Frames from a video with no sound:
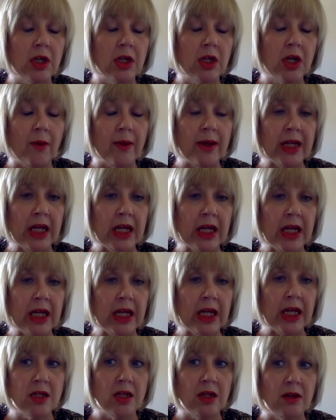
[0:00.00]
going
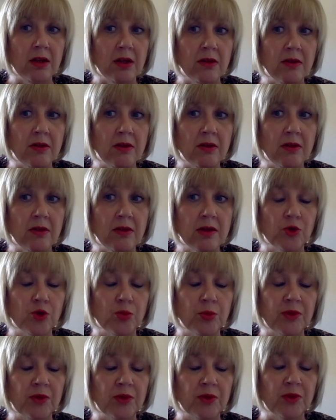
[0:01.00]
into some
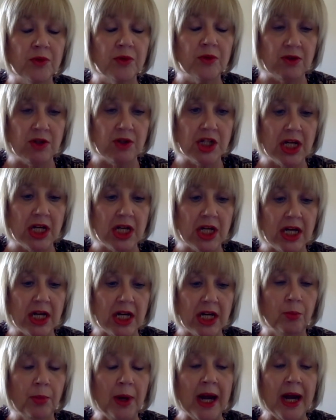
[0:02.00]
form of negotiation
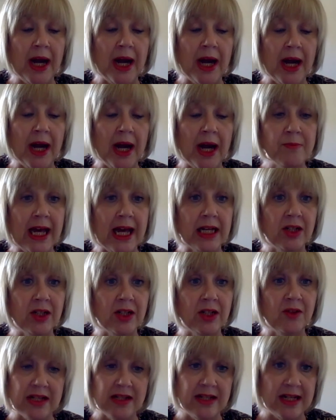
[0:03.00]
on payment plan if
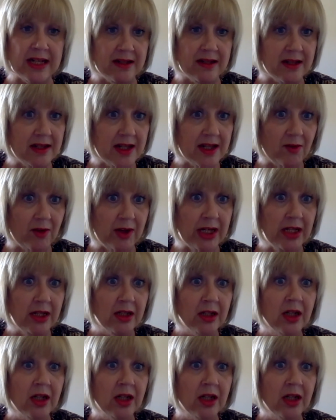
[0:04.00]
that's necessary.